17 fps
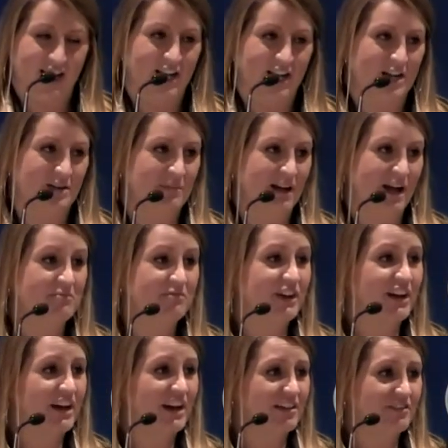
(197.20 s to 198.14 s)
I'm
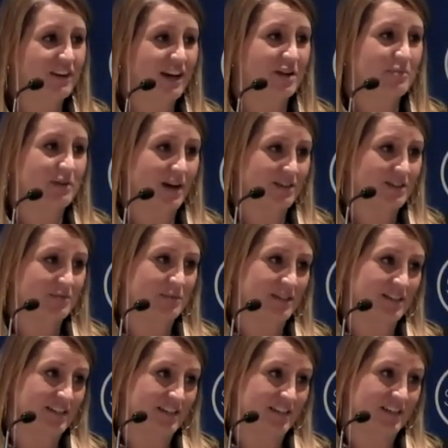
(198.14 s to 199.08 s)
very, very proud to
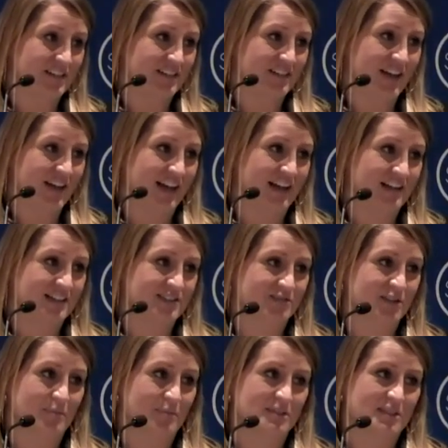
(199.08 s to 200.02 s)
be here as a
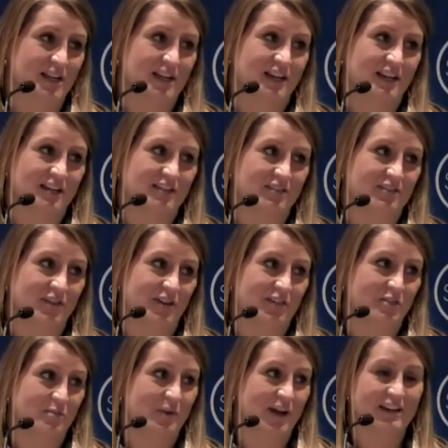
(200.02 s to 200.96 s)
representative of
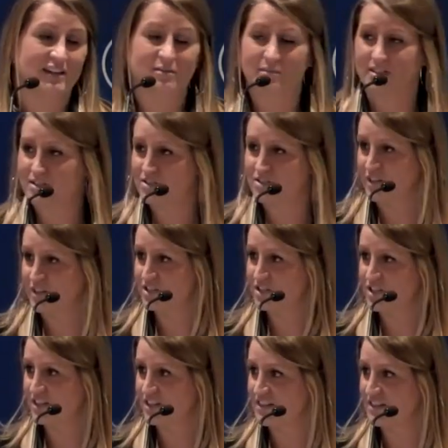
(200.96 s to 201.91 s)
the Biden
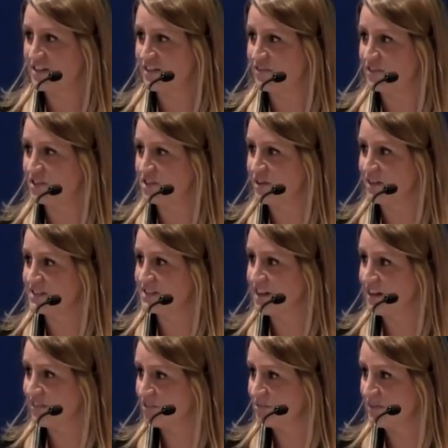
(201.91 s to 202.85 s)
administration, of the US
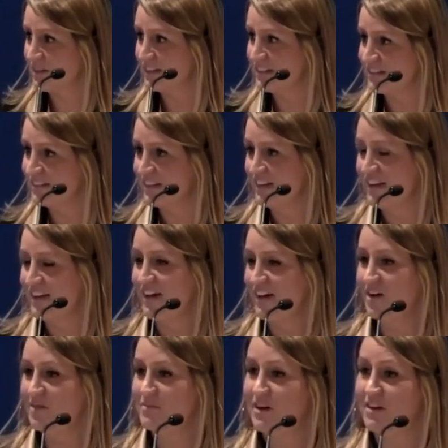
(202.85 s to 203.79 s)
government,
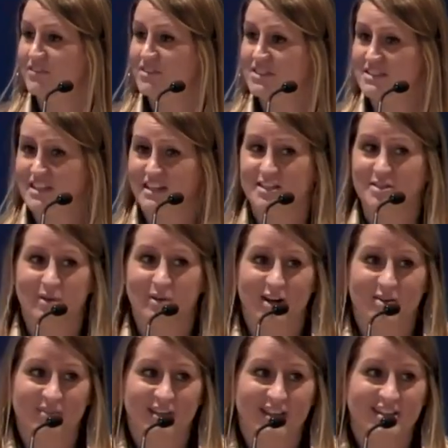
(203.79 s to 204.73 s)
of the State
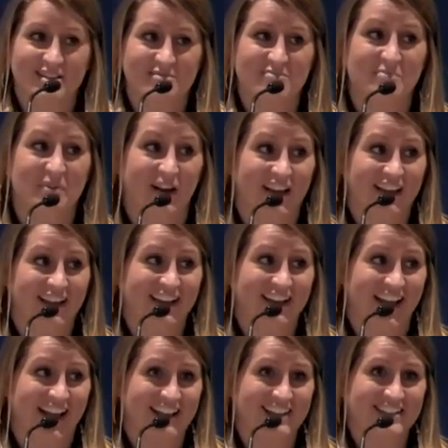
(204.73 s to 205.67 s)
Department, but
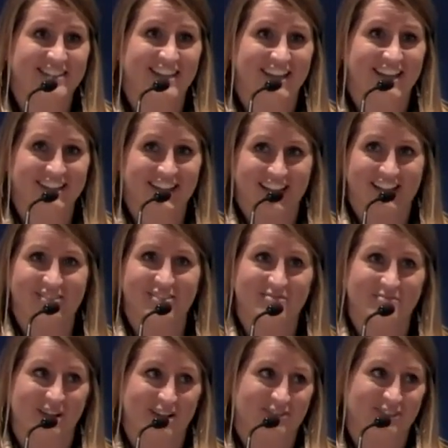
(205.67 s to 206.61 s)
as that native
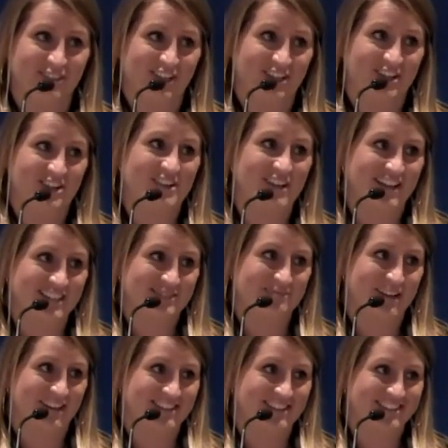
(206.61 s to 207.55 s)
of Buffalo, as
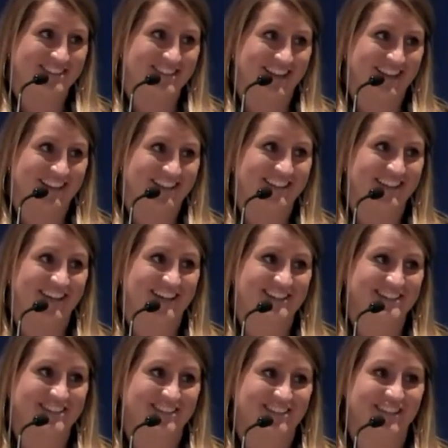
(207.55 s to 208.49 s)
Beth said, I
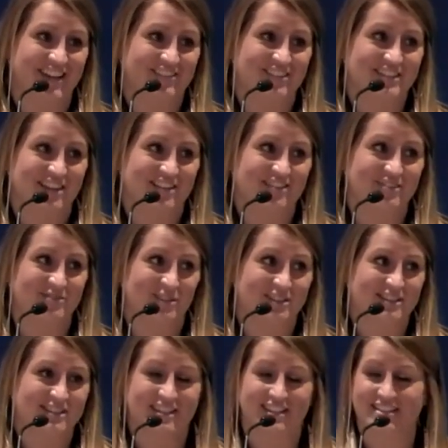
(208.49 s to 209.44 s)
still have a
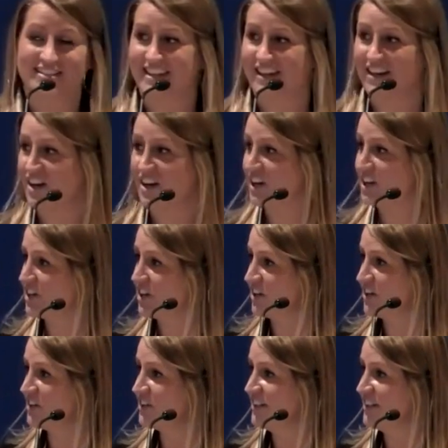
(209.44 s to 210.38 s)
716 area
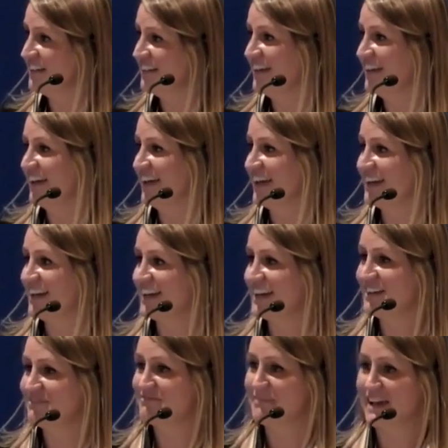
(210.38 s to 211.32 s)
code, and I
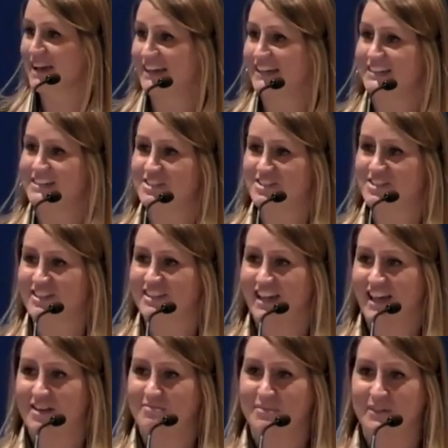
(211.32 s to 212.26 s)
have managed to
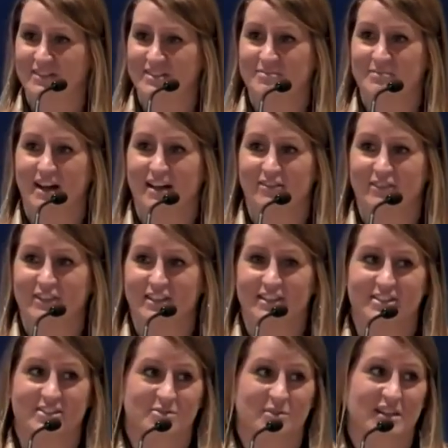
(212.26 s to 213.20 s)
get Bill's
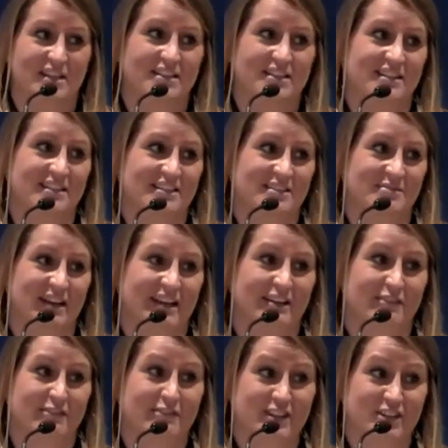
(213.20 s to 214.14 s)
Mafia tweets into my
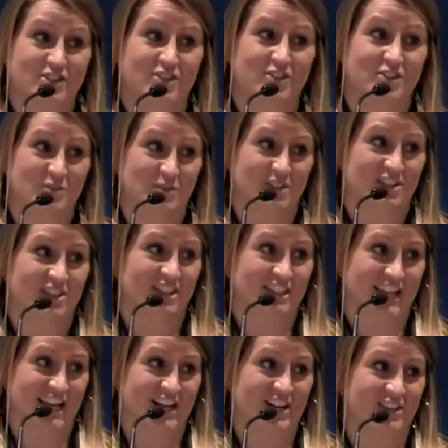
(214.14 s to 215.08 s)
official Twitter
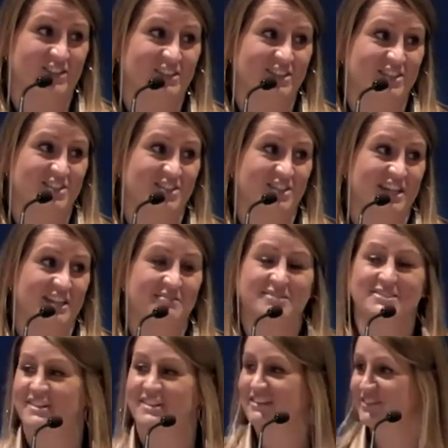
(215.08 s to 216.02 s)
account stream,
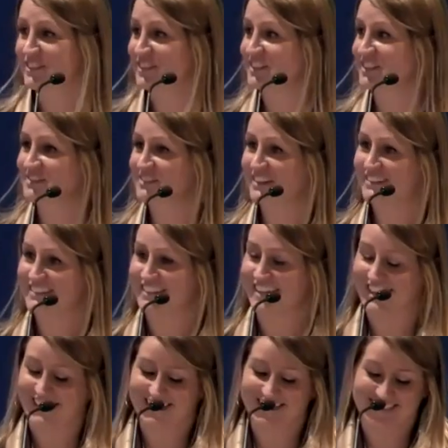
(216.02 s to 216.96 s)
so I feel good about
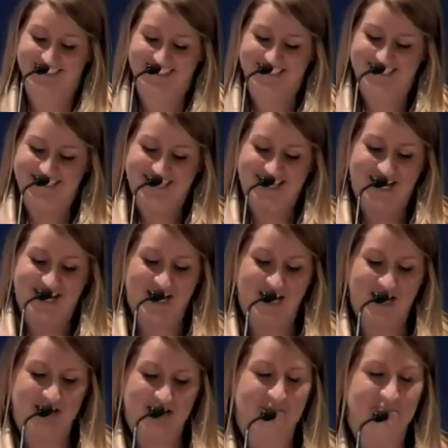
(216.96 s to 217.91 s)
that.
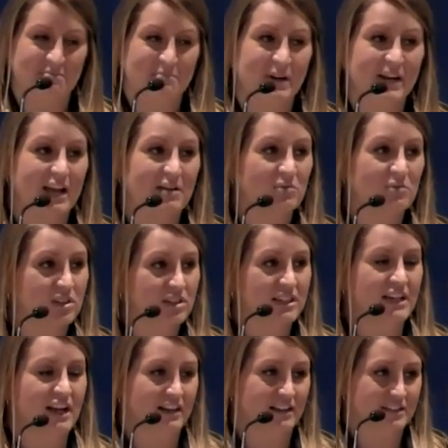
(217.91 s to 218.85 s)
But I'm really
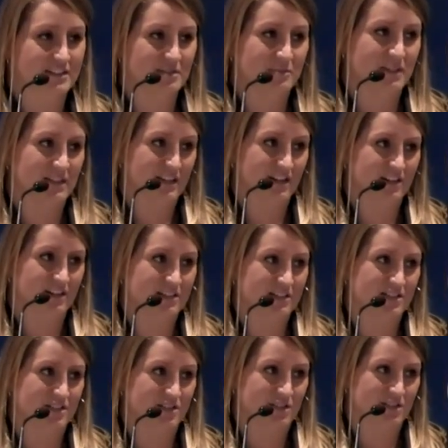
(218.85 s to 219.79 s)
honored to be here as a
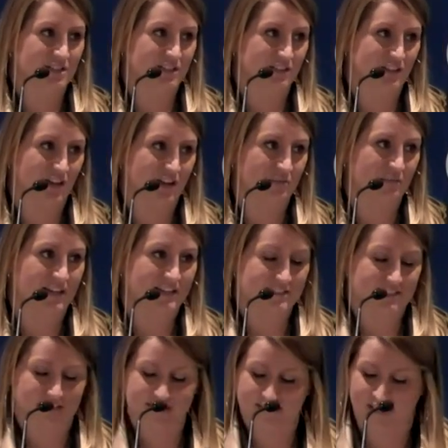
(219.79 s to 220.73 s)
SUNY alum,
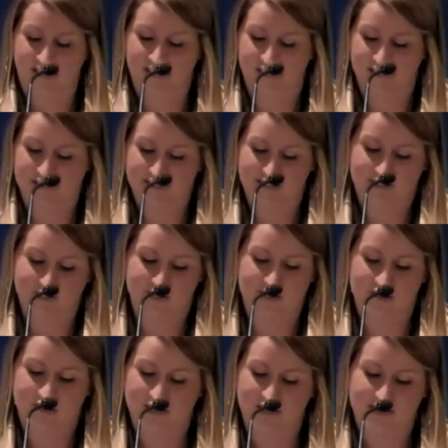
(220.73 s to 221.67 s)
as I said, and as a
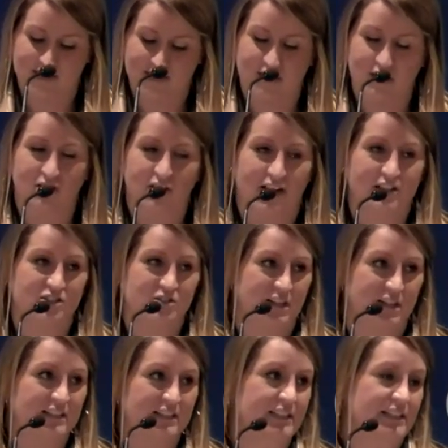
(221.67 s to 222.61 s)
SUNY Geneseo
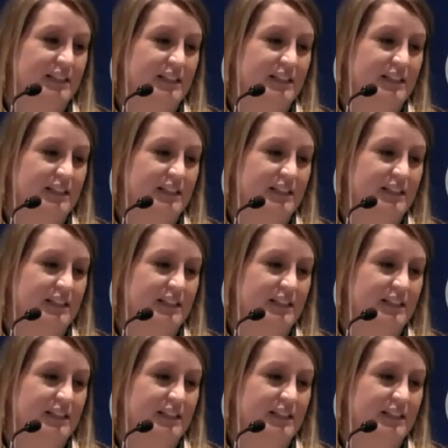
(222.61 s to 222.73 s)
graduate.